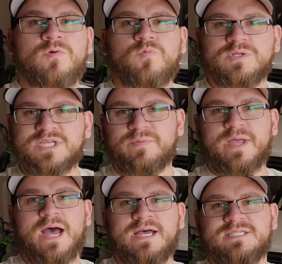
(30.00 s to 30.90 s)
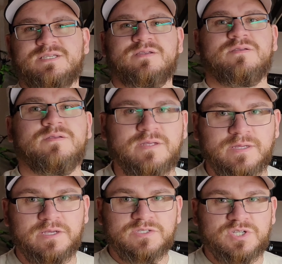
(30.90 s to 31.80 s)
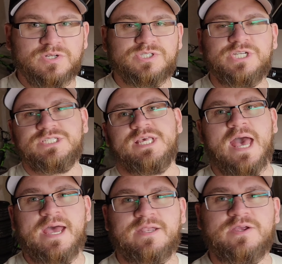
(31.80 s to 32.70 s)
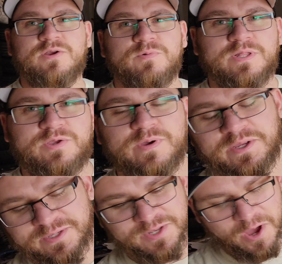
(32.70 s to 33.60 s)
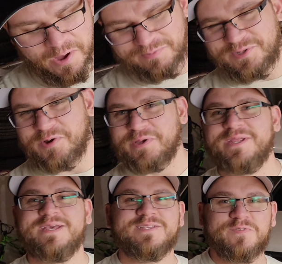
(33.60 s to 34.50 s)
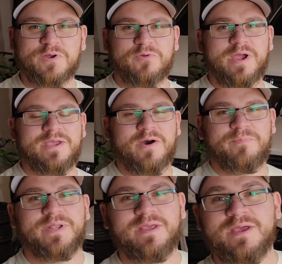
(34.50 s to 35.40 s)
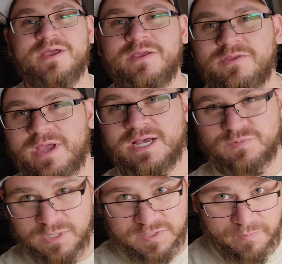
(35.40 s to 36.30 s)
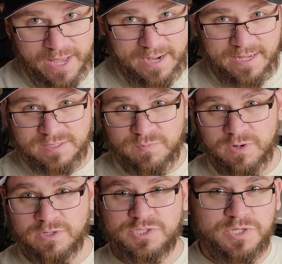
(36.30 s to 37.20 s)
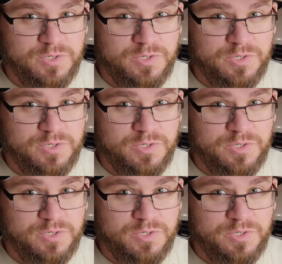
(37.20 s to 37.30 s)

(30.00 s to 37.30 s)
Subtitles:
What's up, guys? Insert cheesy ad here really quick. No, I'm joking. For a great company. You guys want some badass merch?